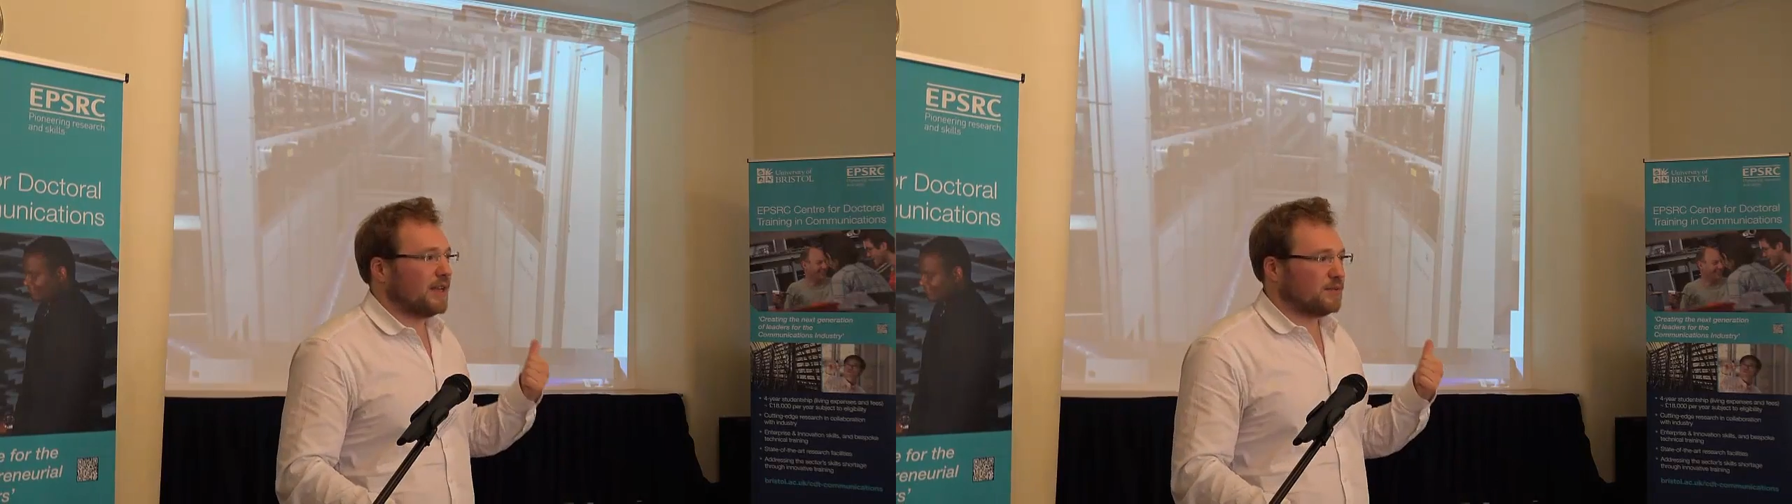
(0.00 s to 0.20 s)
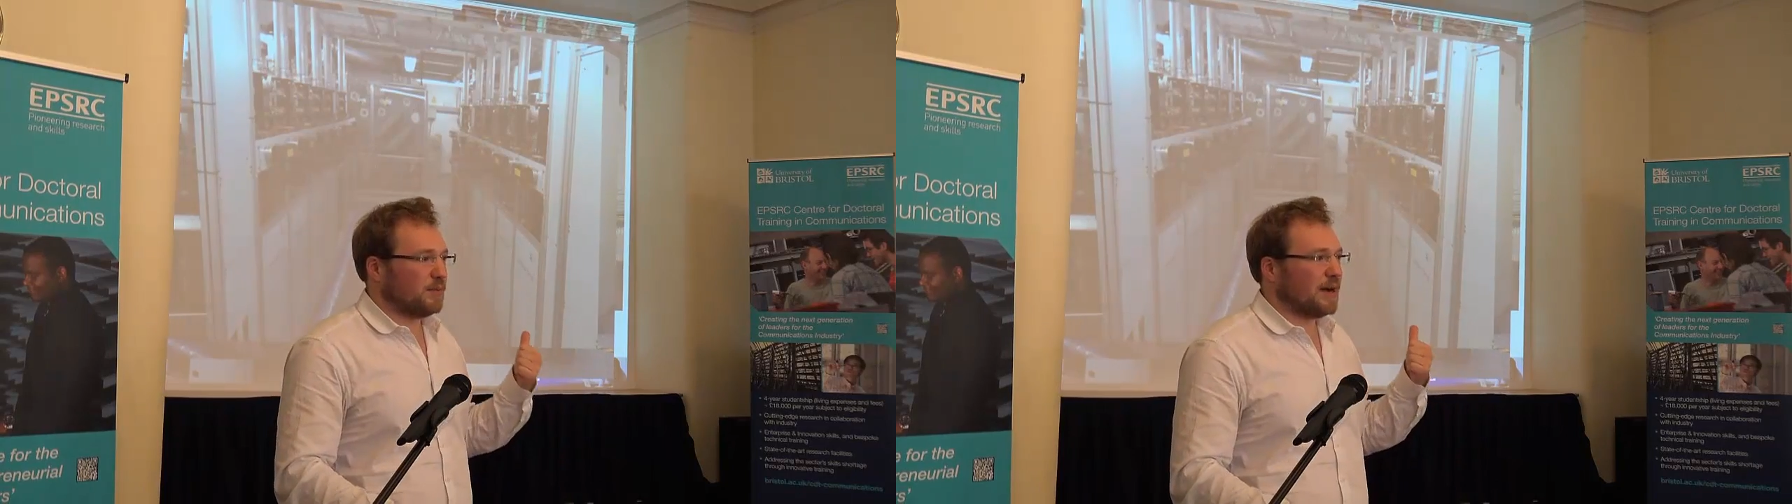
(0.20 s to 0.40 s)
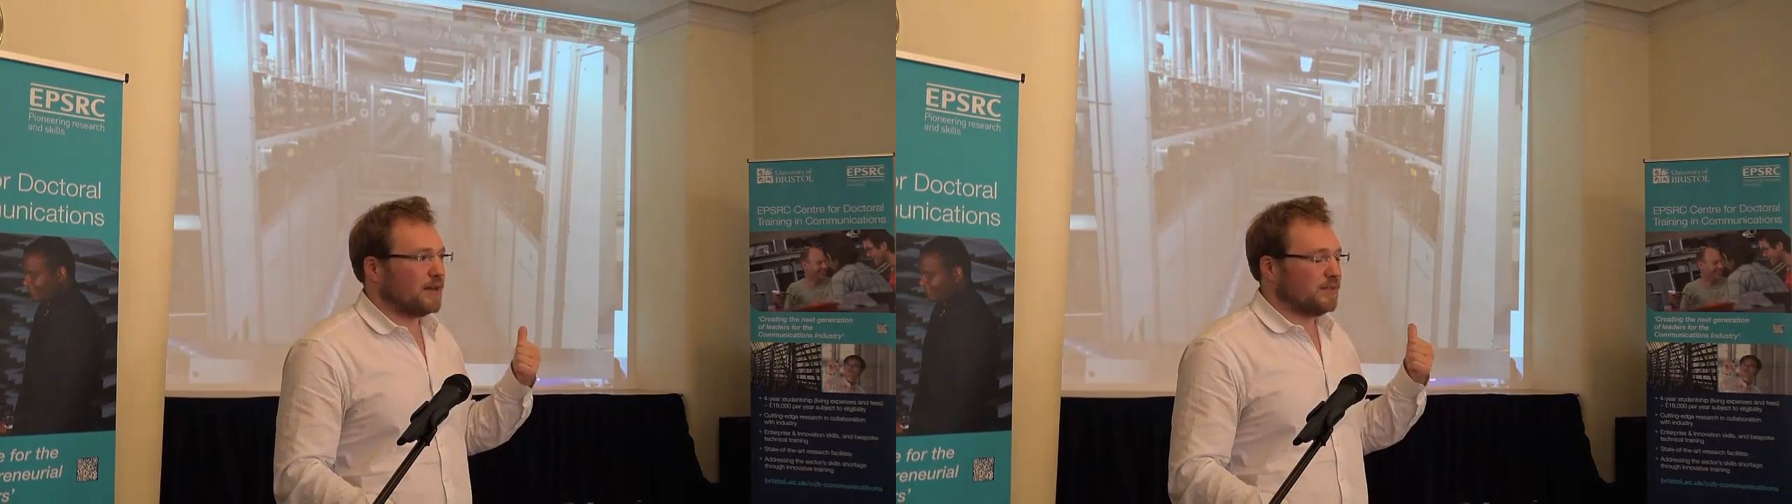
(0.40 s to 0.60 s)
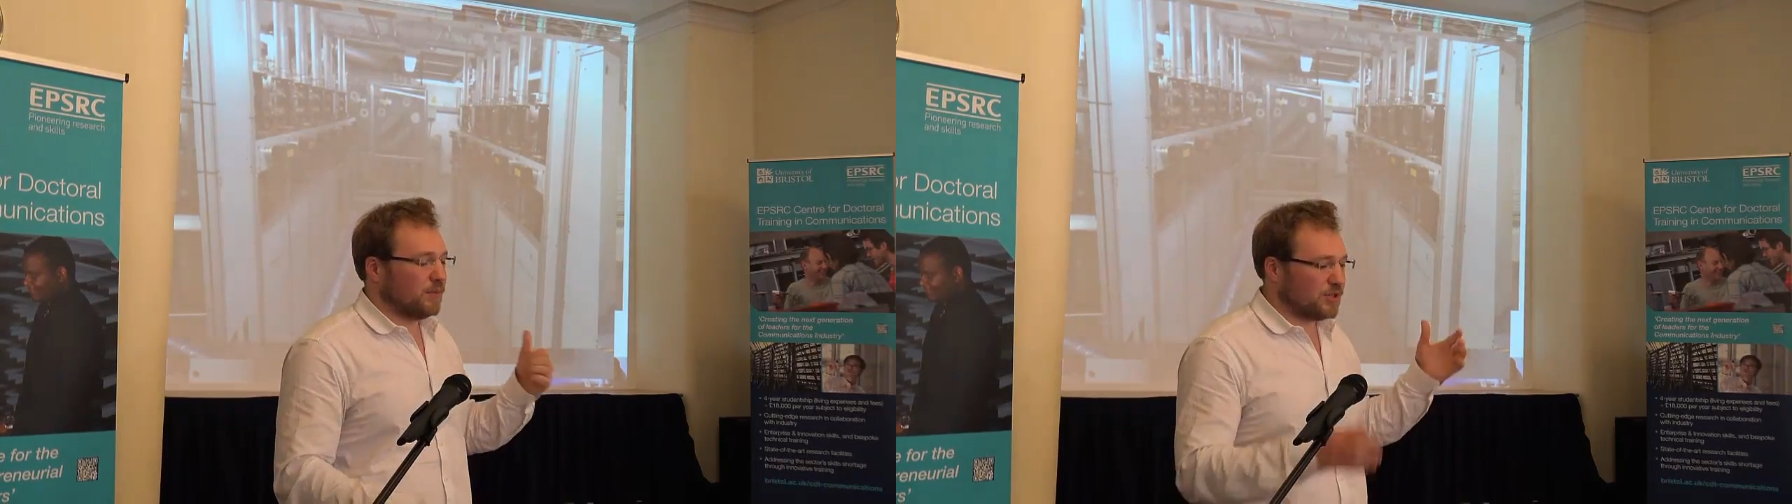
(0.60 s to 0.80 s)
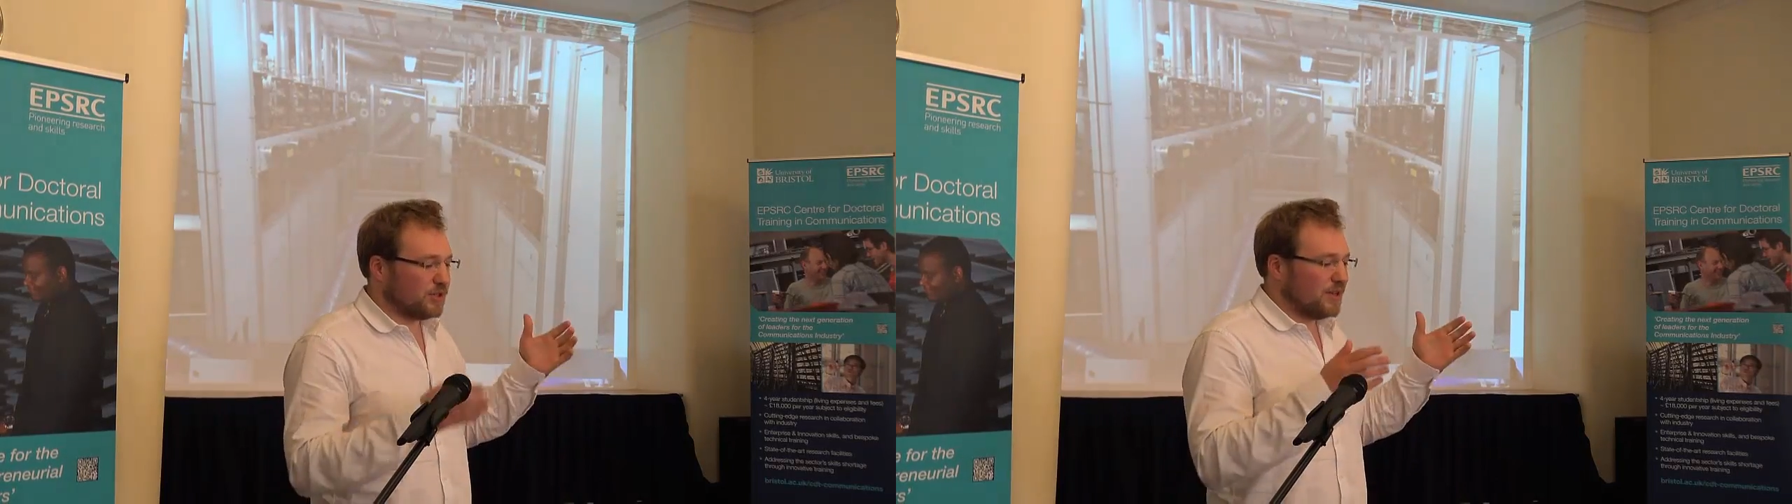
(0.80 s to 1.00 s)
up about as
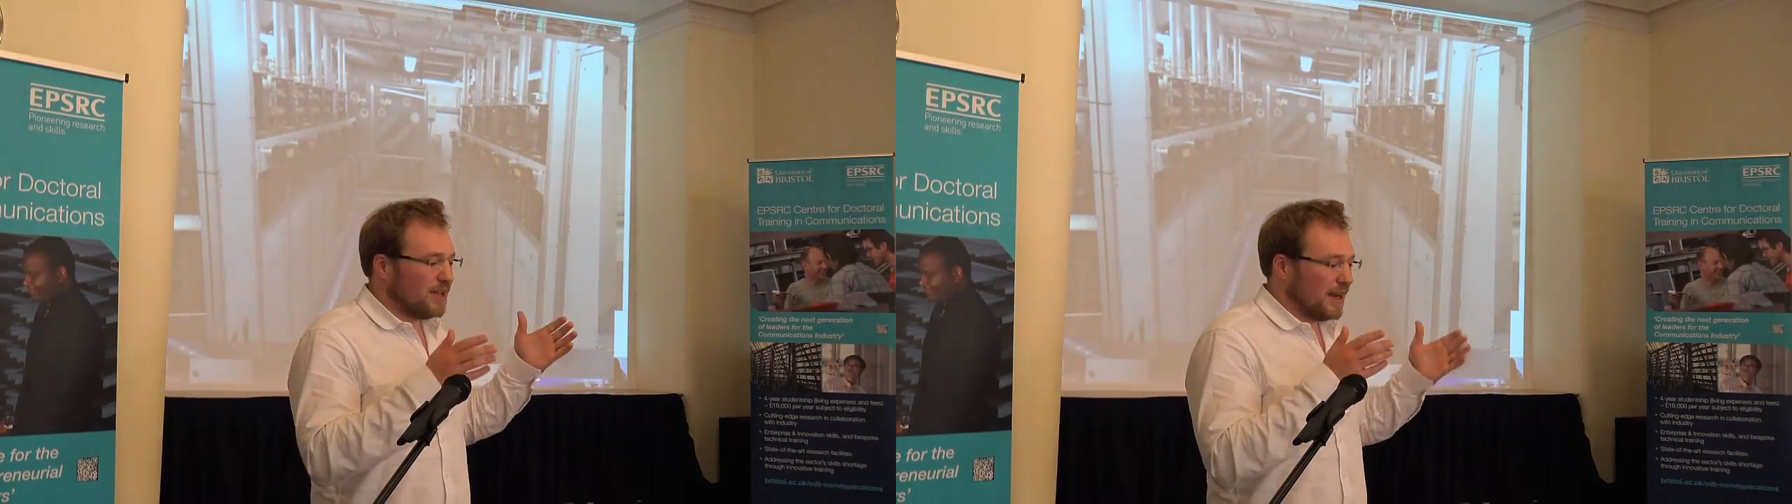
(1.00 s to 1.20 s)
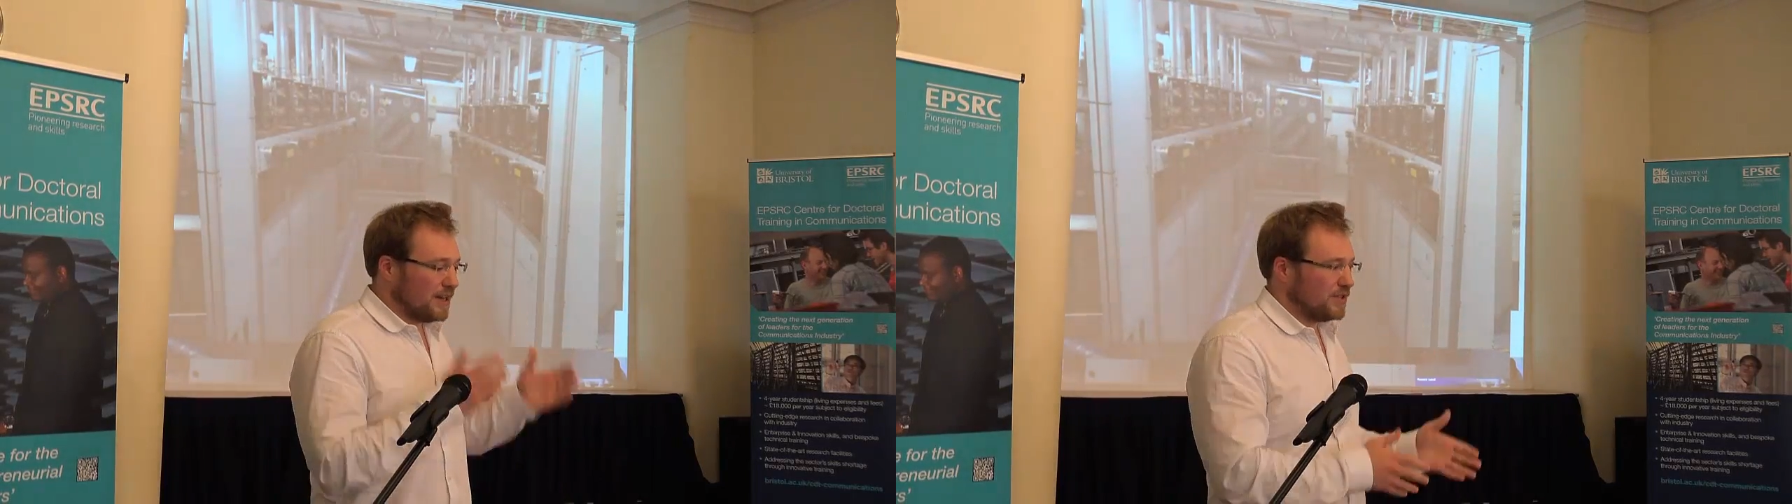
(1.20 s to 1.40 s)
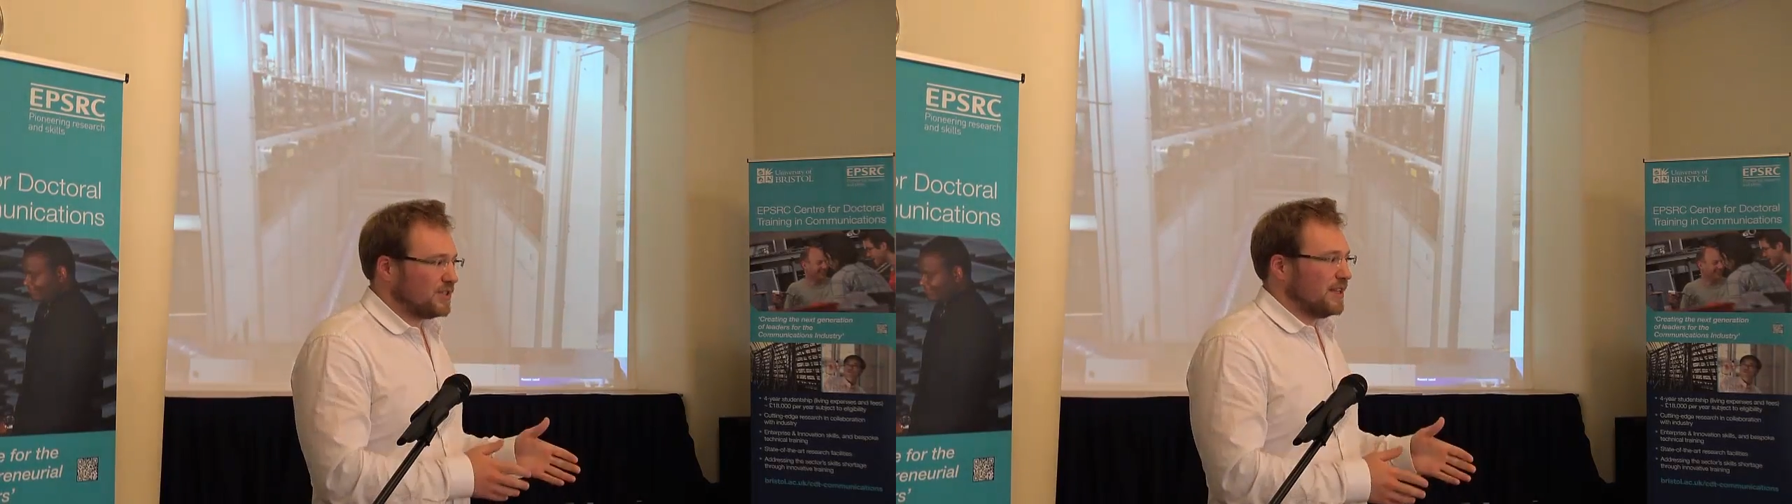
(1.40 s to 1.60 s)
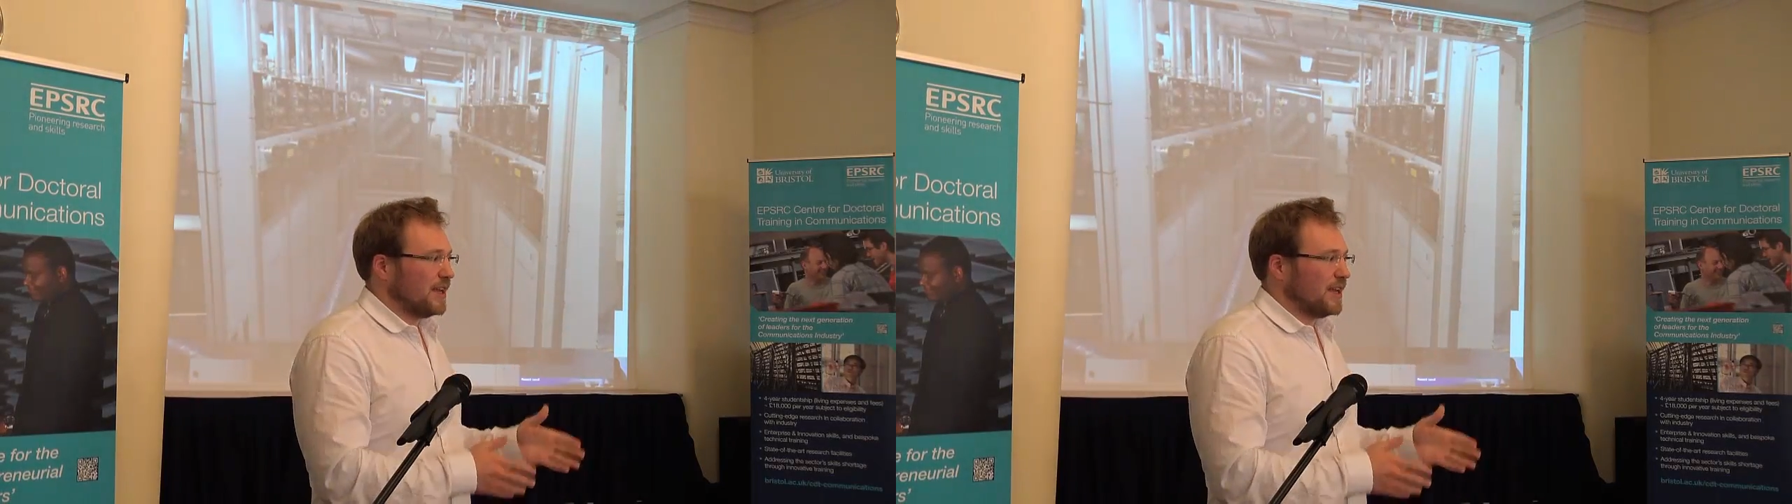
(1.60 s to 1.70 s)
much electricity